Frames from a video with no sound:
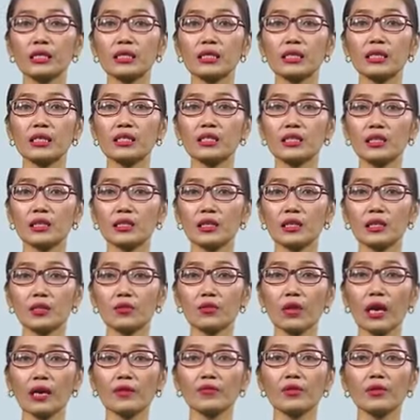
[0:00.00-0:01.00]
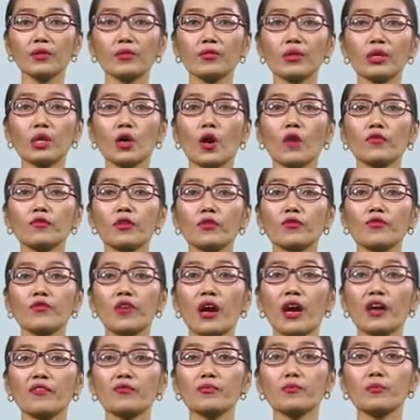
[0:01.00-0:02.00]
in the internal rivalry of the
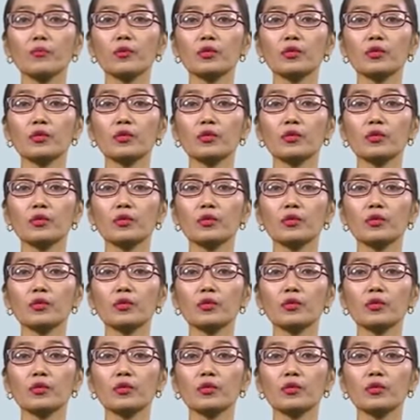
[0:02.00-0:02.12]
5